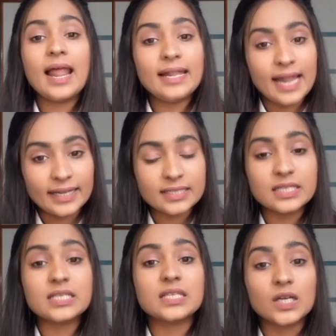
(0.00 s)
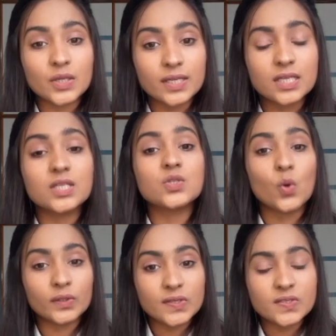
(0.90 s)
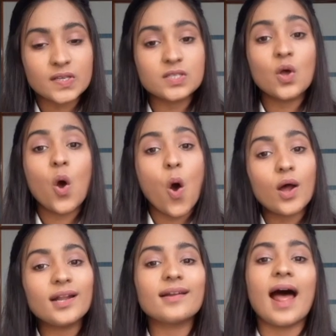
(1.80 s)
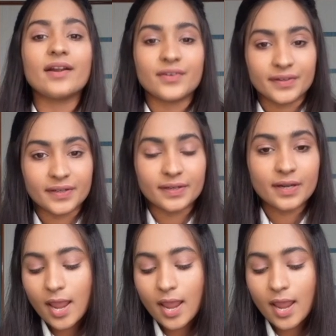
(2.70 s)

Letters, circulars, notices, all are handwritten.